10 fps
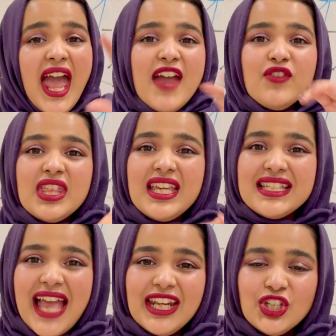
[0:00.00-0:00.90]
Everything is
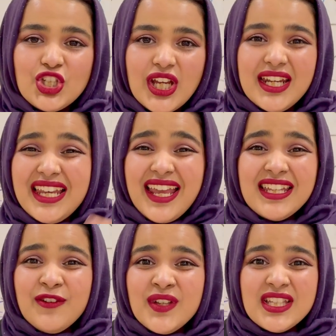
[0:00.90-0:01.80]
energy, and
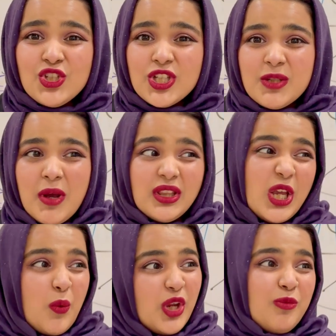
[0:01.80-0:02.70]
negative isn't just about like,
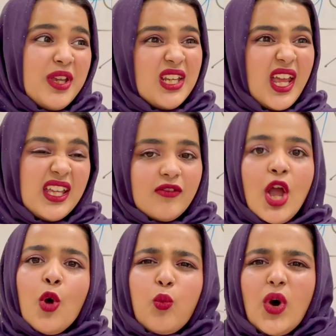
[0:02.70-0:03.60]
why are you being a negative?
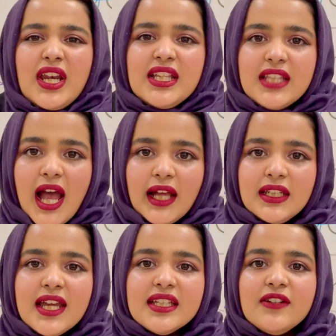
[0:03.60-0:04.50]
What is that?
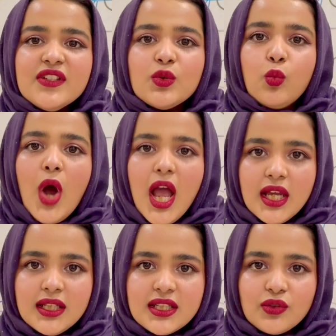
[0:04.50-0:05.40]
Negative is
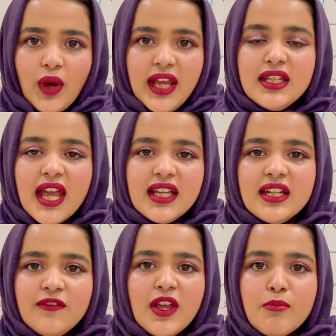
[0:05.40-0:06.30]
what, right?
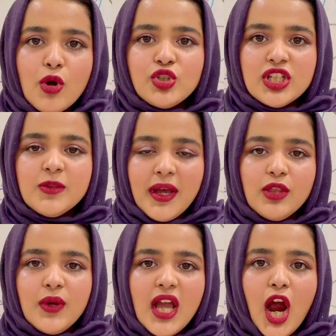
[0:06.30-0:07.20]
Negative emotions, by the
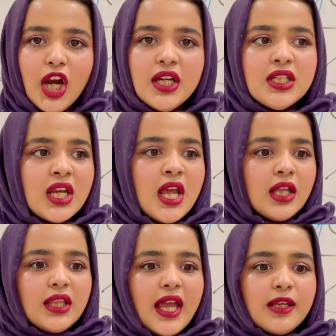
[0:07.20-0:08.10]
way, aren't
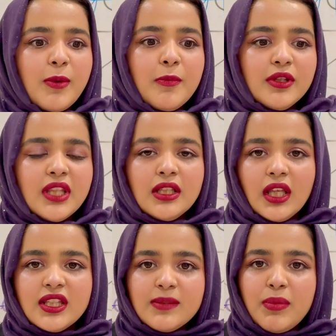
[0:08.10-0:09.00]
like, people think
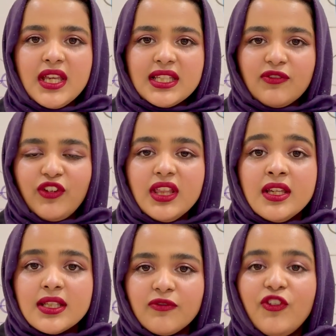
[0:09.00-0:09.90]
that
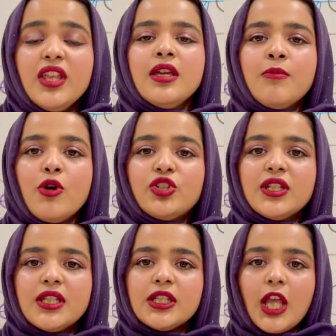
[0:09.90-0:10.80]
feeling
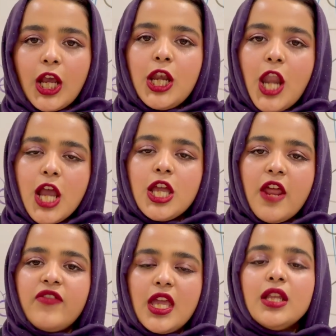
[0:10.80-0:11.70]
emotions is like a
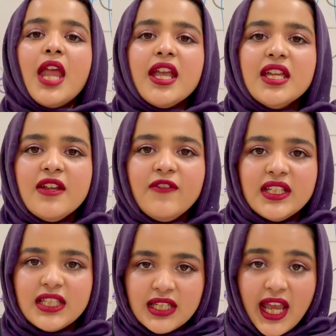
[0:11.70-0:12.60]
negative thing.
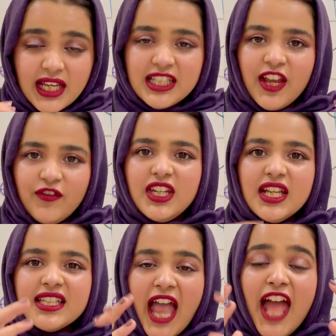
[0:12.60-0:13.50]
Negativity
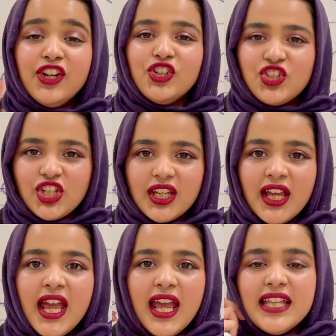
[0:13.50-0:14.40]
is energy.
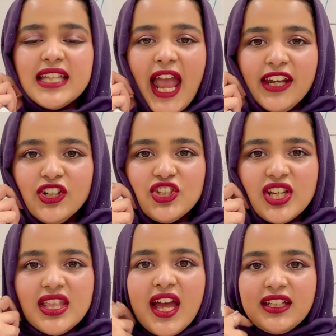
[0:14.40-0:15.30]
It's
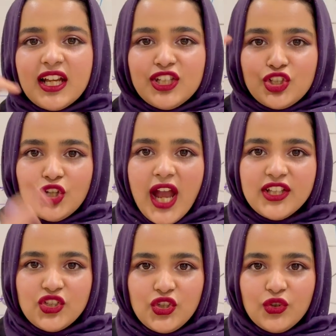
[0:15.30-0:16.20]
energy that
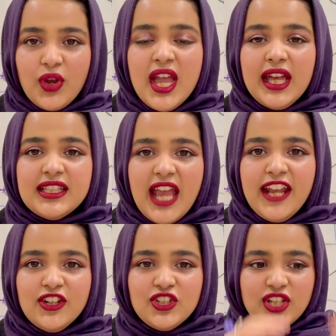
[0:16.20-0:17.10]
contracts you. It's
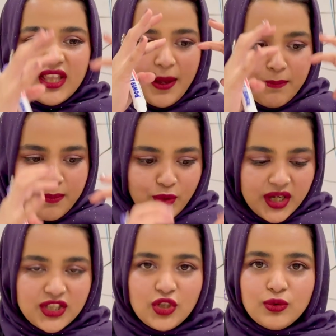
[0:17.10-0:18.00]
energy that
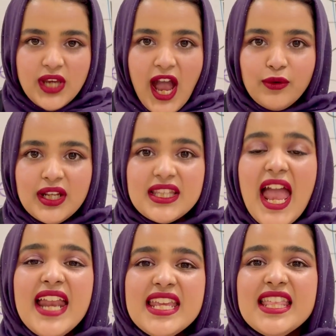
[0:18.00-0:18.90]
brings you down. It's
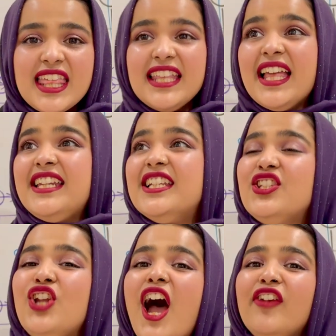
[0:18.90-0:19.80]
anything that does
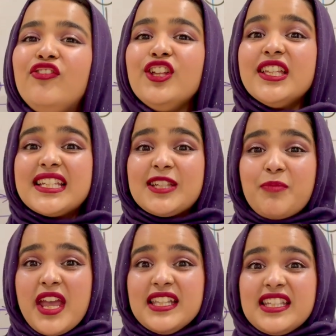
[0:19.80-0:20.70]
not feel
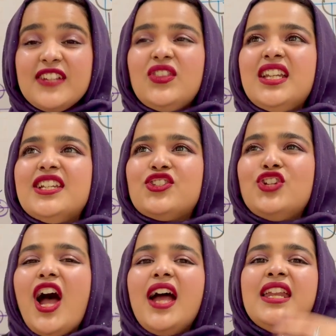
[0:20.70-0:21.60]
expansive, that does
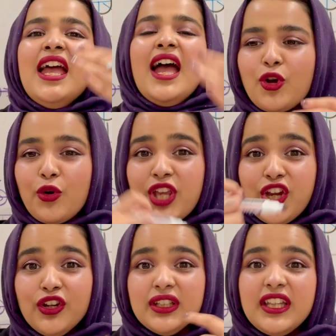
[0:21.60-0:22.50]
not
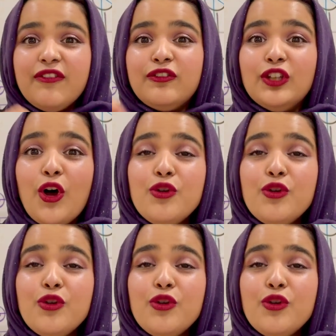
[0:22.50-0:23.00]
coherently flow.